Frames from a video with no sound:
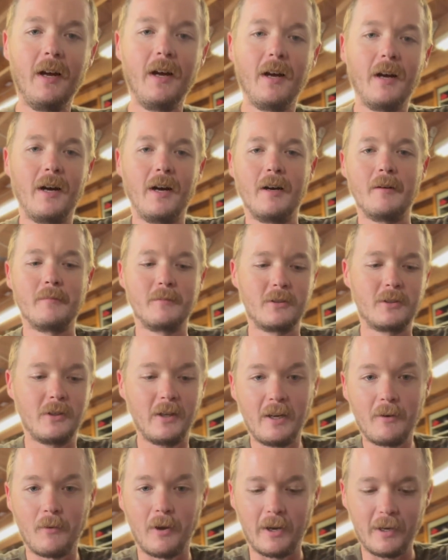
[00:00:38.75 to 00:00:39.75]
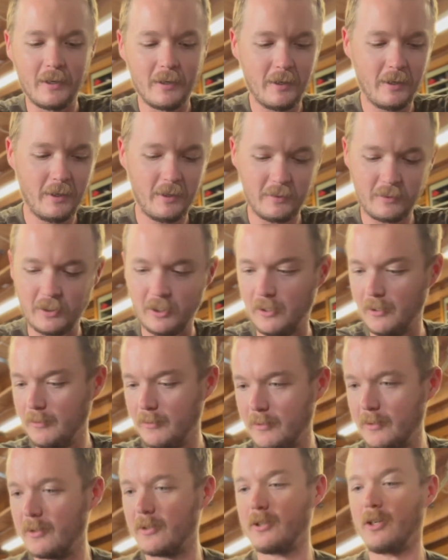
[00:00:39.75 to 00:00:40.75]
So anyway, to
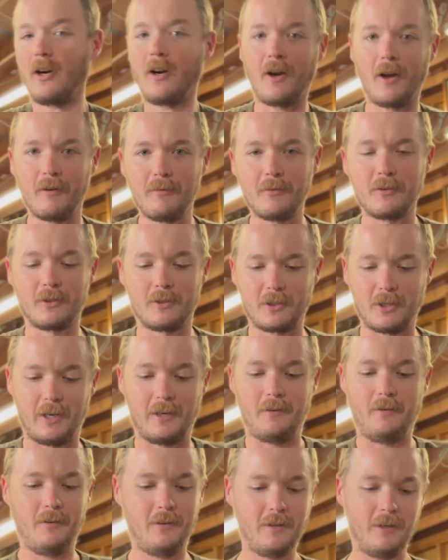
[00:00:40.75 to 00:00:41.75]
start off with the channel,